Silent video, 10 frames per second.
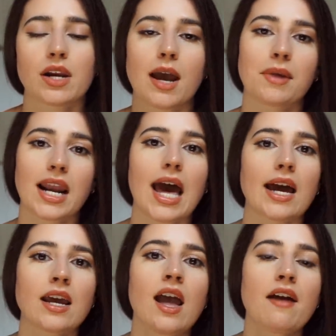but I'm
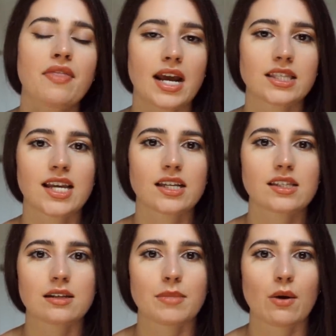glad that I
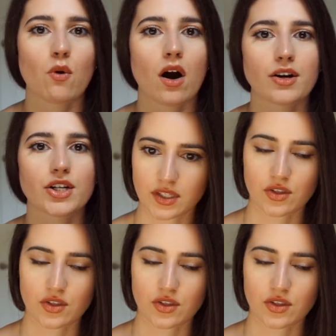tested my waters.